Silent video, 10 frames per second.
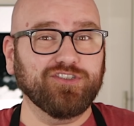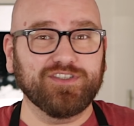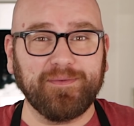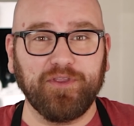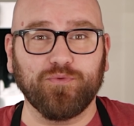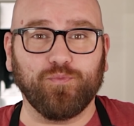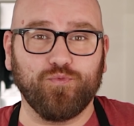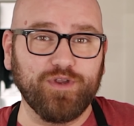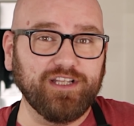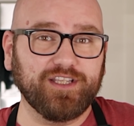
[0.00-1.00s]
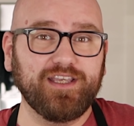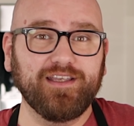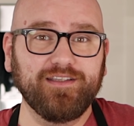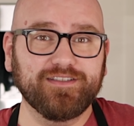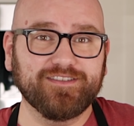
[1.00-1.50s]
just something
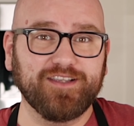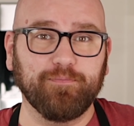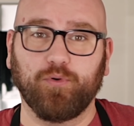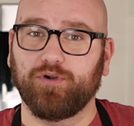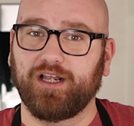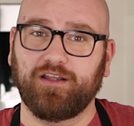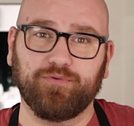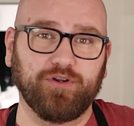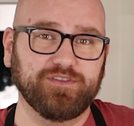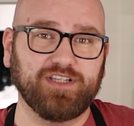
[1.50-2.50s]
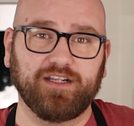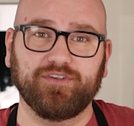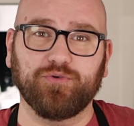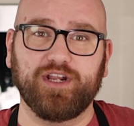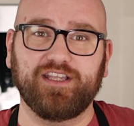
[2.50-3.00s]
really simple. We're not gonna throw a ton of
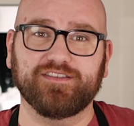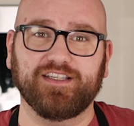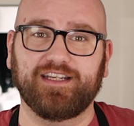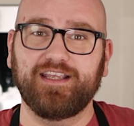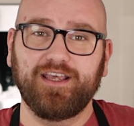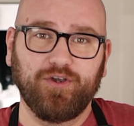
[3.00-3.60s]
ingredients in it.